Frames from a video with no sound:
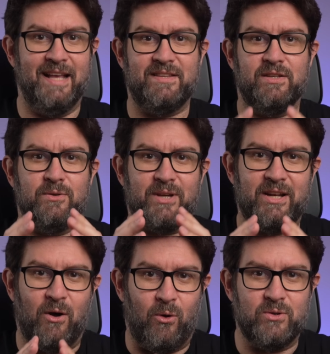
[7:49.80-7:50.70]
And you
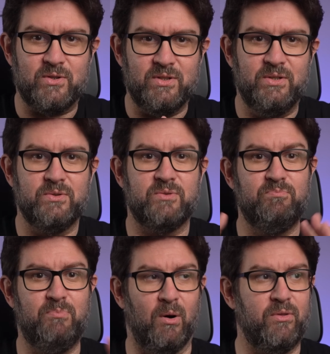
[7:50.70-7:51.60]
can also use
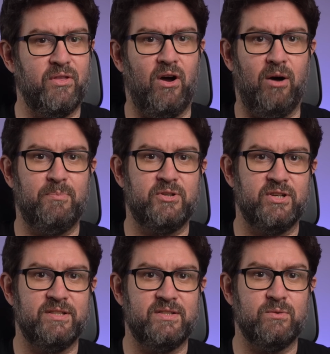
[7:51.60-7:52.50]
both
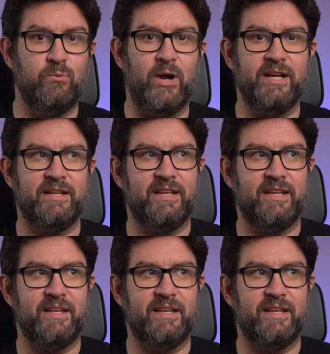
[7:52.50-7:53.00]
options when